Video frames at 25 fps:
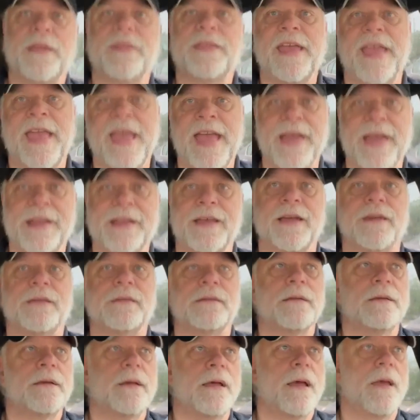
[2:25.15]
they had a
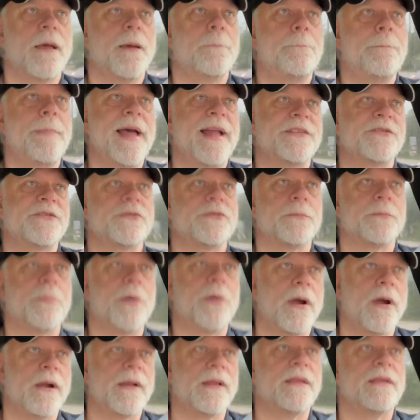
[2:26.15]
bachelor
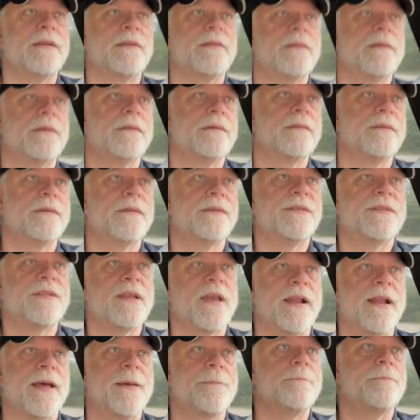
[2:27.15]
party
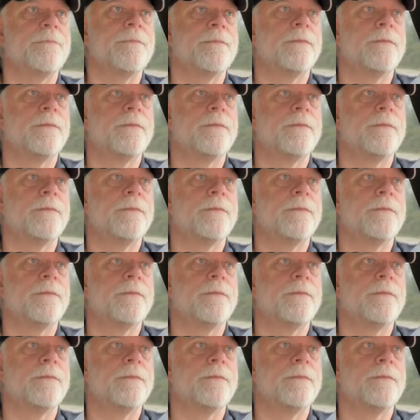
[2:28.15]
set up